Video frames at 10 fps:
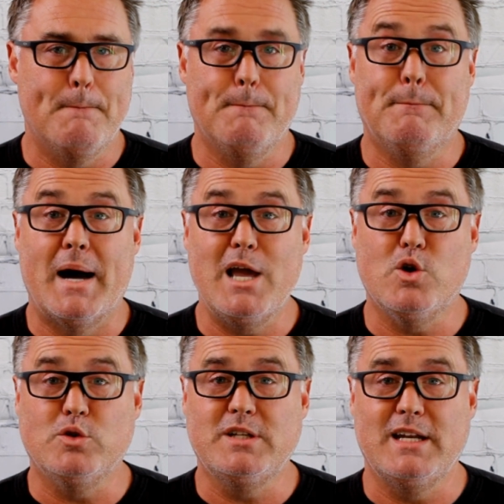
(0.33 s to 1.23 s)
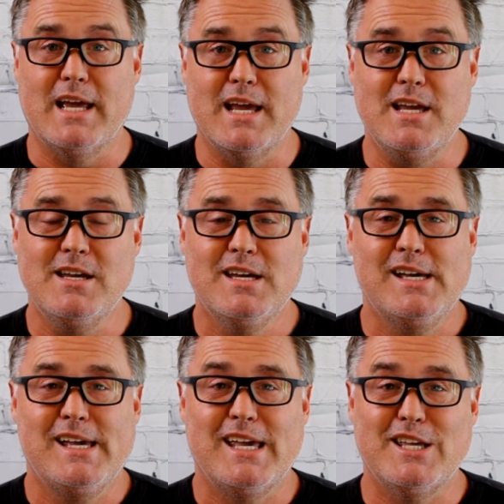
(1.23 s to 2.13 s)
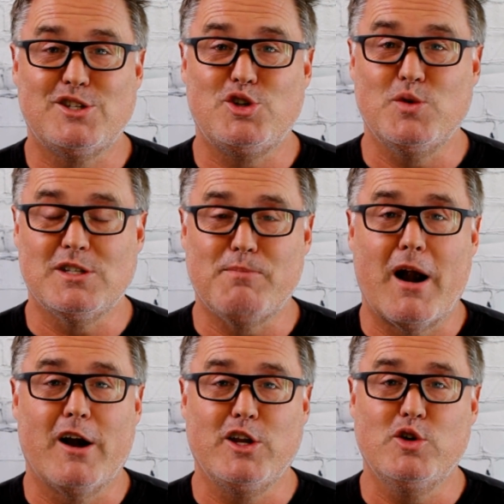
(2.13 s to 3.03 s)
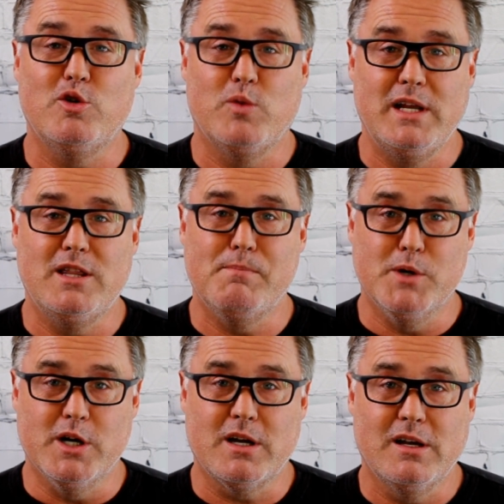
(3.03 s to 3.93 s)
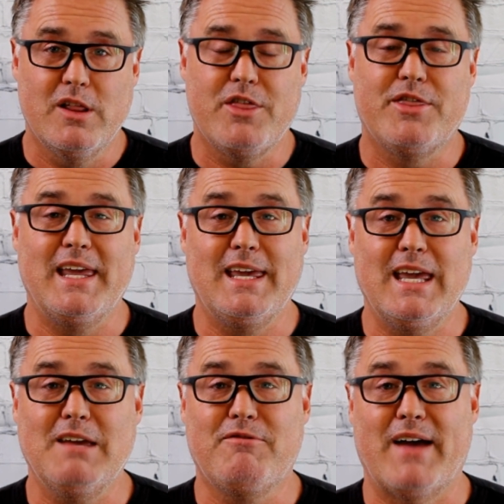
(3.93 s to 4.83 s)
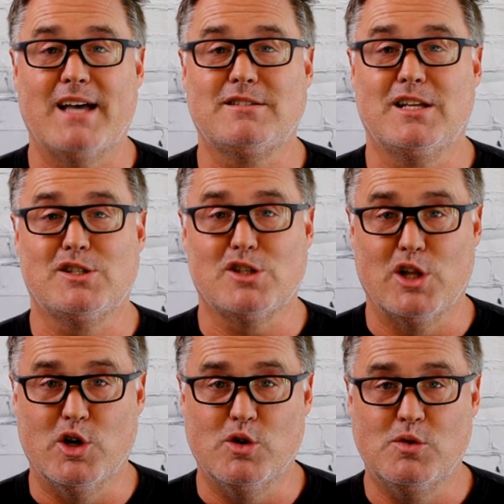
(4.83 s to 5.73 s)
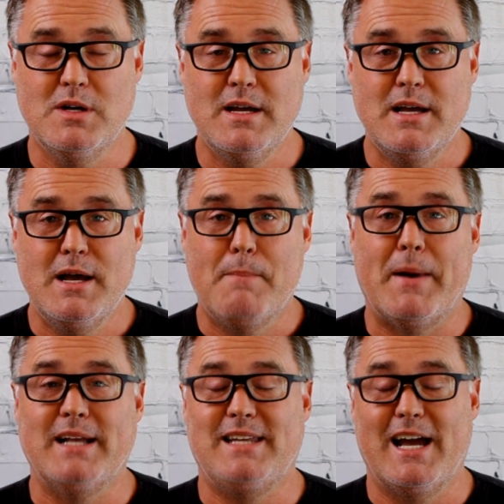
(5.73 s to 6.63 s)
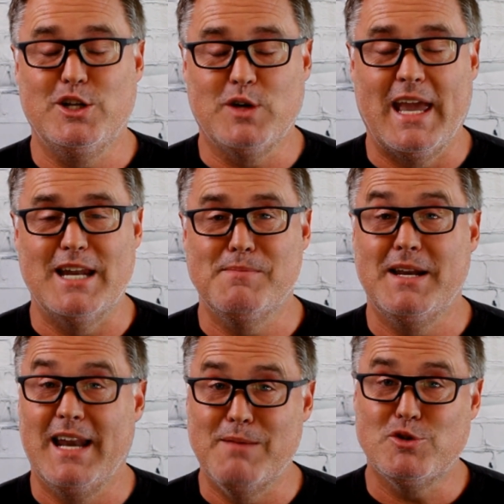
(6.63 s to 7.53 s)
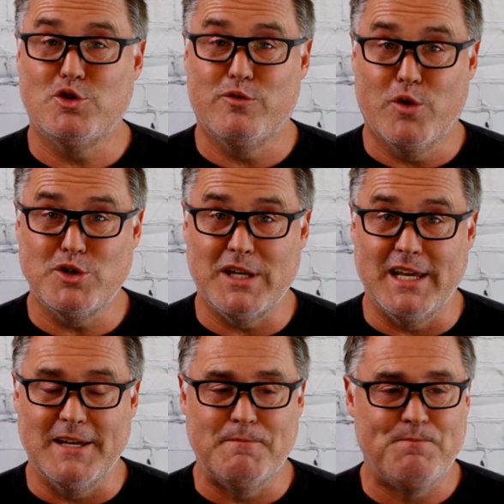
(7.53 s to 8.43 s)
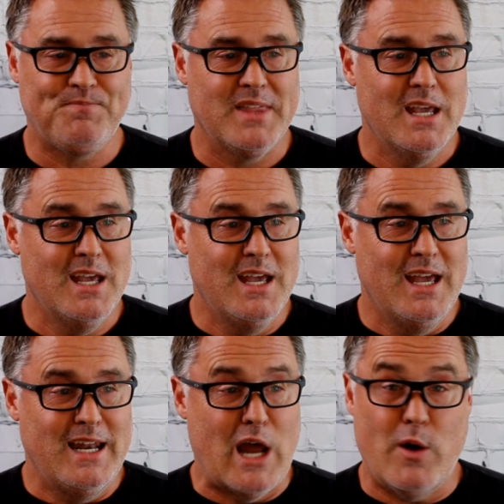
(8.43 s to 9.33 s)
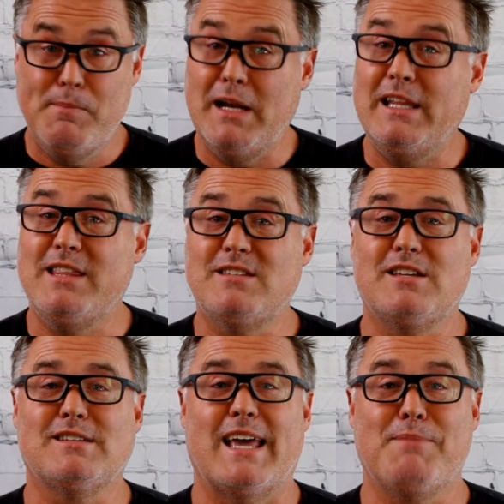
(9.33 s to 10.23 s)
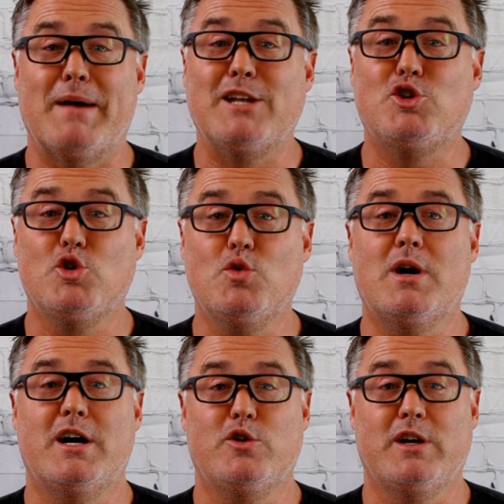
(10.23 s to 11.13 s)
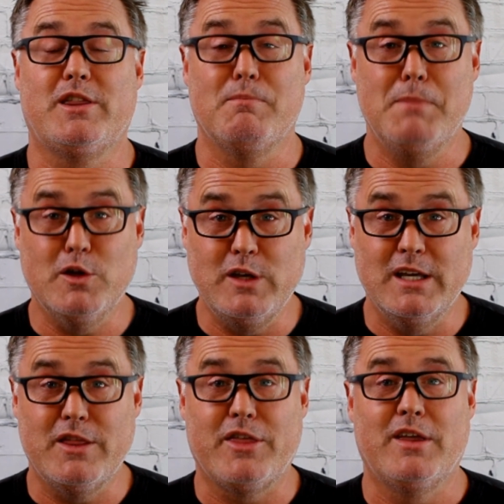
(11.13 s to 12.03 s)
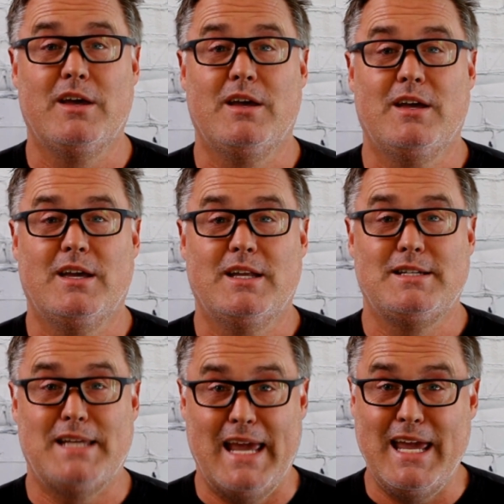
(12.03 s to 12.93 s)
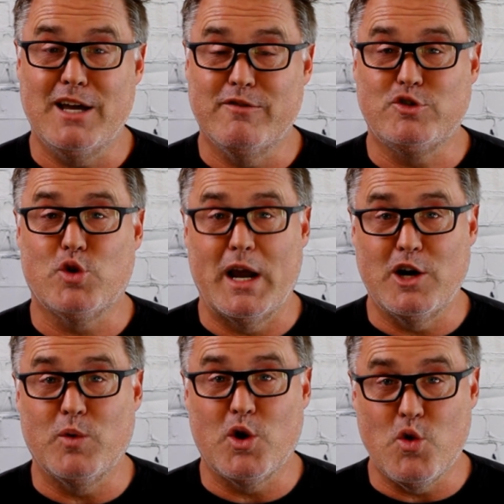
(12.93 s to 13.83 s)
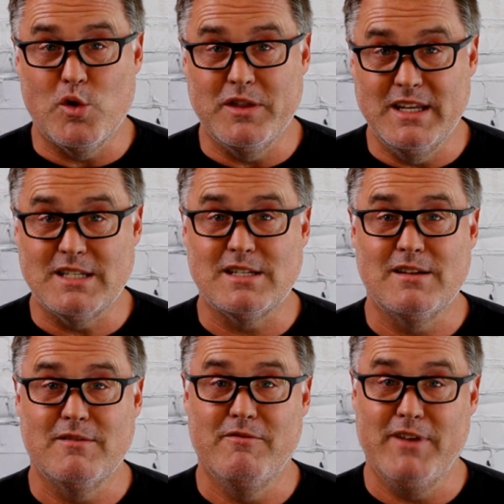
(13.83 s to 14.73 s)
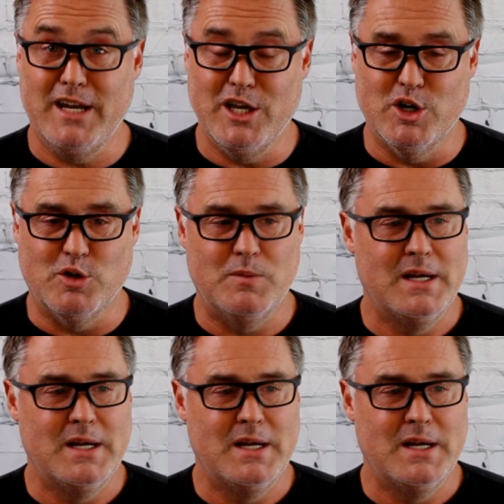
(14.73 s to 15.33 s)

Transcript: My goal today is to inspire you to read the book Thinking Fast and Slow by Daniel Kahneman and Amos Tversky. Now, admittedly, this is like my 200th millionth take of trying to record this video.